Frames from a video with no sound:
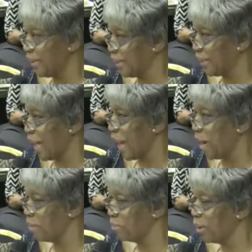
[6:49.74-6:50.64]
the
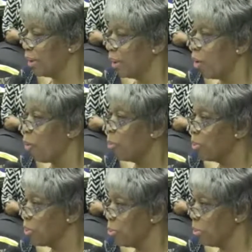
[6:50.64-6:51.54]
time,
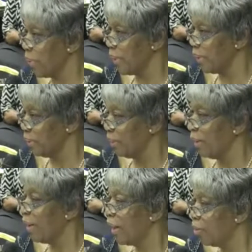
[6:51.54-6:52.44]
open your brain,
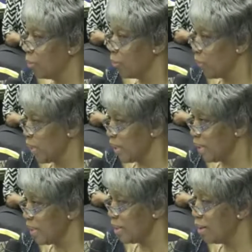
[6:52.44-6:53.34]

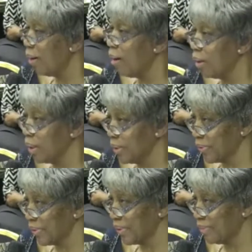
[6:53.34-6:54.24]
read or
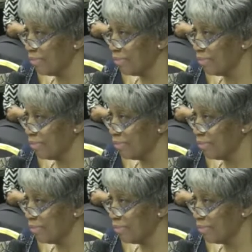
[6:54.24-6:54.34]
listen,